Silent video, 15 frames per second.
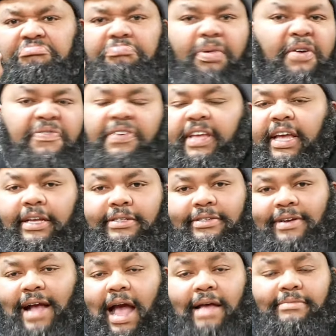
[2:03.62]
Perfect
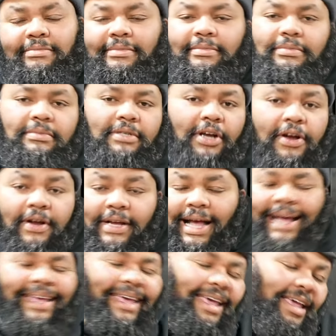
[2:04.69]
answer. I, Kirk,
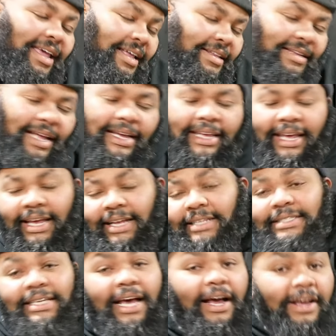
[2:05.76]
I can't, I
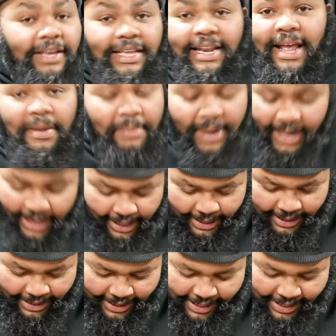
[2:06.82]
can't tell you that, man.